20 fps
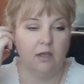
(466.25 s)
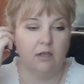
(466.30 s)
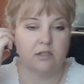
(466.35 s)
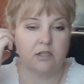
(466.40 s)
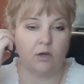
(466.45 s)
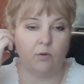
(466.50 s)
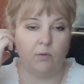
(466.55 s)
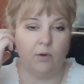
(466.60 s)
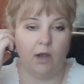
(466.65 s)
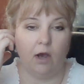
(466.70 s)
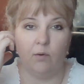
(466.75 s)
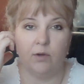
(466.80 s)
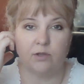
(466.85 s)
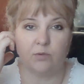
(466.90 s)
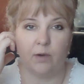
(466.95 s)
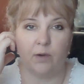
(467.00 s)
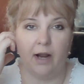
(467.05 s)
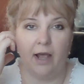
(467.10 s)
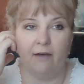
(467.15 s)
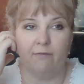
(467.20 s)
So we always
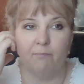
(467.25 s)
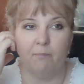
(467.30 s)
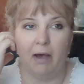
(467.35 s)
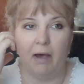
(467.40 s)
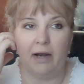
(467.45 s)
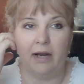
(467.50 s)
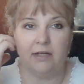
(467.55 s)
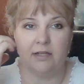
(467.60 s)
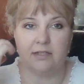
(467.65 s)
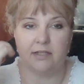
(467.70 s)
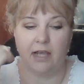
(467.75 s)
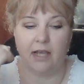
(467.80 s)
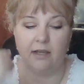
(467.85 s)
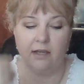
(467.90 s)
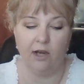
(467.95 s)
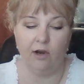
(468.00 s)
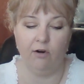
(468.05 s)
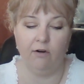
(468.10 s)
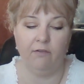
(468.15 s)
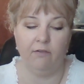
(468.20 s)
want to have money to take
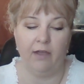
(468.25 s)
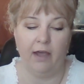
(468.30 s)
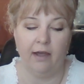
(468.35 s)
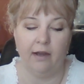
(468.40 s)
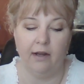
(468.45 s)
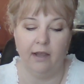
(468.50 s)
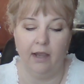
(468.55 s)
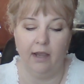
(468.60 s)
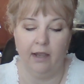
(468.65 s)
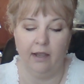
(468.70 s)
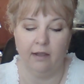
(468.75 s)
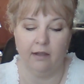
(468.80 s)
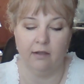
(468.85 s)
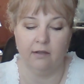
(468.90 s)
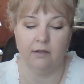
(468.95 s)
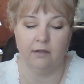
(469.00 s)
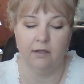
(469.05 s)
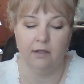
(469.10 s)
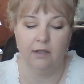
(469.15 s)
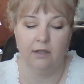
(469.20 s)
care of that.
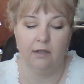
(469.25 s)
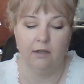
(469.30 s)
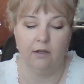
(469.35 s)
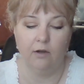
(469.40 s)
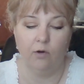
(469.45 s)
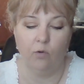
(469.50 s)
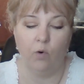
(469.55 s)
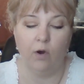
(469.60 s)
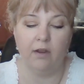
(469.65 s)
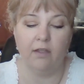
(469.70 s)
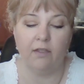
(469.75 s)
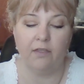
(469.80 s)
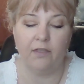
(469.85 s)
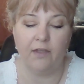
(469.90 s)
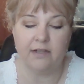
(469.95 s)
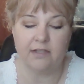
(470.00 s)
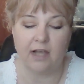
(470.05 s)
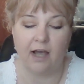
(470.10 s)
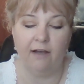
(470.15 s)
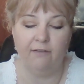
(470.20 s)
And one of the
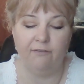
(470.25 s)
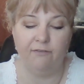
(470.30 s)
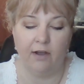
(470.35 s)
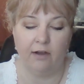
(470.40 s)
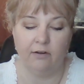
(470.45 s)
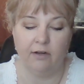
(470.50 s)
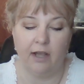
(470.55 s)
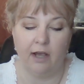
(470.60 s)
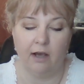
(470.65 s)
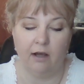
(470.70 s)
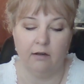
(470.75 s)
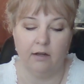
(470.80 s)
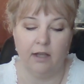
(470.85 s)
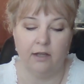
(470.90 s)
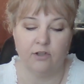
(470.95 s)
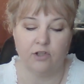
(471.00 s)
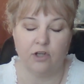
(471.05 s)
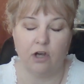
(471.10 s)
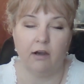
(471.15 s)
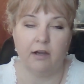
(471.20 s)
things I found out
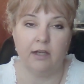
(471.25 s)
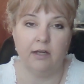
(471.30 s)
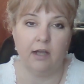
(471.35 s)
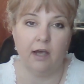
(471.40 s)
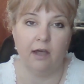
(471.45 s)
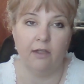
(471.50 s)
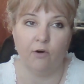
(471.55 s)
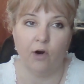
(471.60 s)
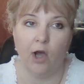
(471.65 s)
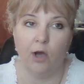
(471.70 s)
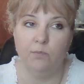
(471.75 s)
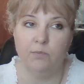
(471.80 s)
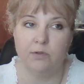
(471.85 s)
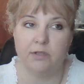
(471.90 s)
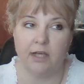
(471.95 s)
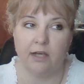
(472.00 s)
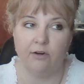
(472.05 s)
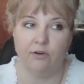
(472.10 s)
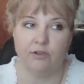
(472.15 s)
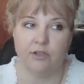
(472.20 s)
in talking to other
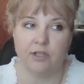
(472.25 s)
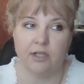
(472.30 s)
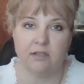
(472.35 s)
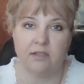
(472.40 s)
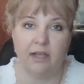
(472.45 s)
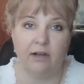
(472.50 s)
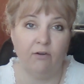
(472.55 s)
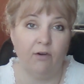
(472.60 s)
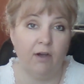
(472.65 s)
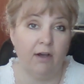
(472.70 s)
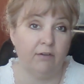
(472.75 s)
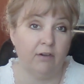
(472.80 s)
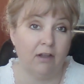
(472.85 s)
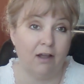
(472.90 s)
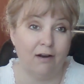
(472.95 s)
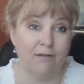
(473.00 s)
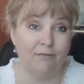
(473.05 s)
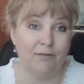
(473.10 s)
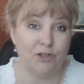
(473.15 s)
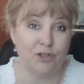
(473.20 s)
homesteaders is they don't have a
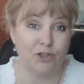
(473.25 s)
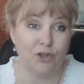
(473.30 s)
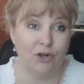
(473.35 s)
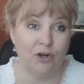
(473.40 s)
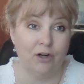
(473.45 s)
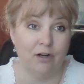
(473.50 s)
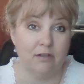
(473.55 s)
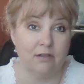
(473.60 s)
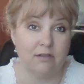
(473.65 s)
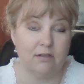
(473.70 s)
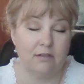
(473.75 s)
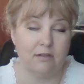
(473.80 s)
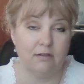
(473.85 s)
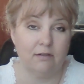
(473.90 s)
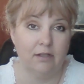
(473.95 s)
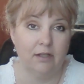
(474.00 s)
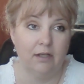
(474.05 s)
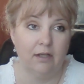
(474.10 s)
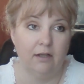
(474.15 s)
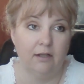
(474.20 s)
lot of insurance.
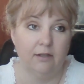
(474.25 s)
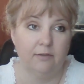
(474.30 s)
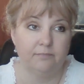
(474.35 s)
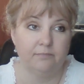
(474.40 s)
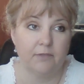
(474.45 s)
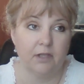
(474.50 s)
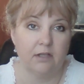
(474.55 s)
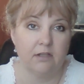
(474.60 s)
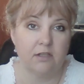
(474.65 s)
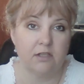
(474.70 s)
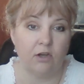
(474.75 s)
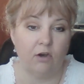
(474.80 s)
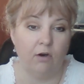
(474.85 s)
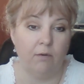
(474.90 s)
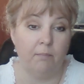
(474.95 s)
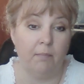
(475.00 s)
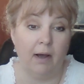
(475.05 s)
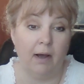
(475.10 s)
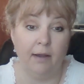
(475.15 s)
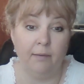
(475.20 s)
So
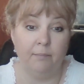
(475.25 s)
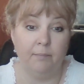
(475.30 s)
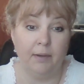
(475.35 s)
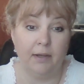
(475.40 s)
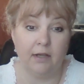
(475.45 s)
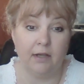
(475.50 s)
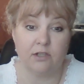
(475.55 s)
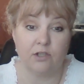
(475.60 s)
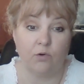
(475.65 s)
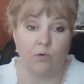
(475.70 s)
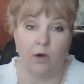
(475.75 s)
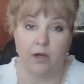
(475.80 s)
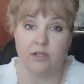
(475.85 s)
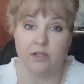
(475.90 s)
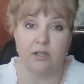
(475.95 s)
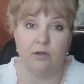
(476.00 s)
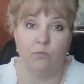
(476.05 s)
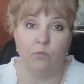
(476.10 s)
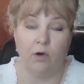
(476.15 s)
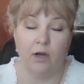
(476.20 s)
my biggest
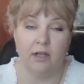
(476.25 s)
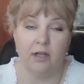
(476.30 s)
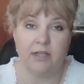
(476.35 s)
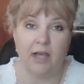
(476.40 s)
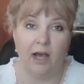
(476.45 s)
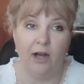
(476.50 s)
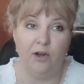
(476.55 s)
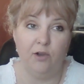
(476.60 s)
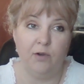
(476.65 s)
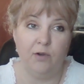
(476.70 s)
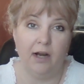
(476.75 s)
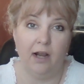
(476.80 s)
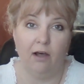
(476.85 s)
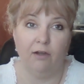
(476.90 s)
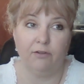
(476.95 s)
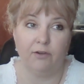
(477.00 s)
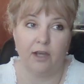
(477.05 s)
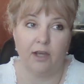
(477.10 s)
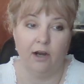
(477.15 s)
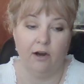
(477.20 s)
question was, how do you get
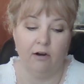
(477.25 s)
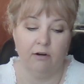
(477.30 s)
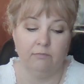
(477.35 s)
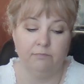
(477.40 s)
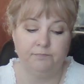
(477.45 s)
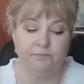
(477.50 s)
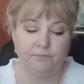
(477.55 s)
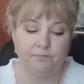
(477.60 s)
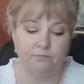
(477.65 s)
health care?